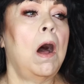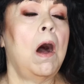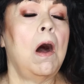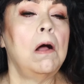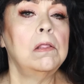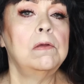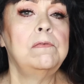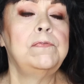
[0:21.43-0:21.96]

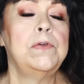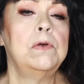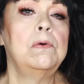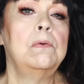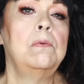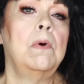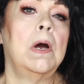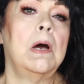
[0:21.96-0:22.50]
all of
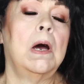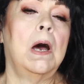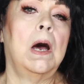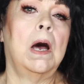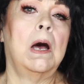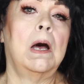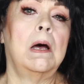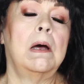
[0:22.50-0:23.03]
you
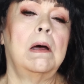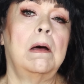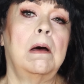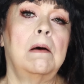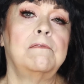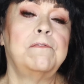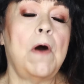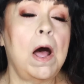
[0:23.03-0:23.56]
uh,
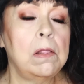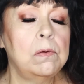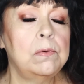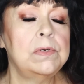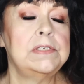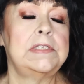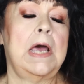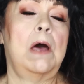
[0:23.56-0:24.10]

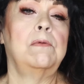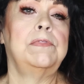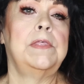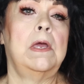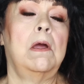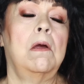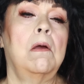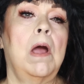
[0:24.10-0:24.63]
followers out
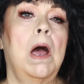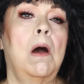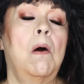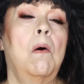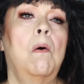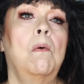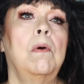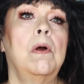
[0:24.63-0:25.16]
there
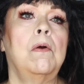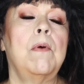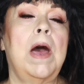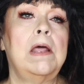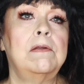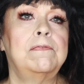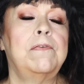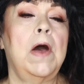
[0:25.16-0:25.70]
how
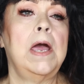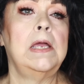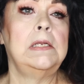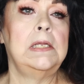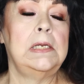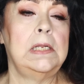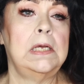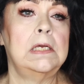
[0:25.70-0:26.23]
gratifying
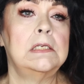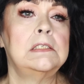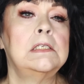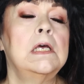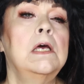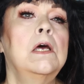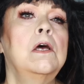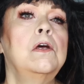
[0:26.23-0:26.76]
it is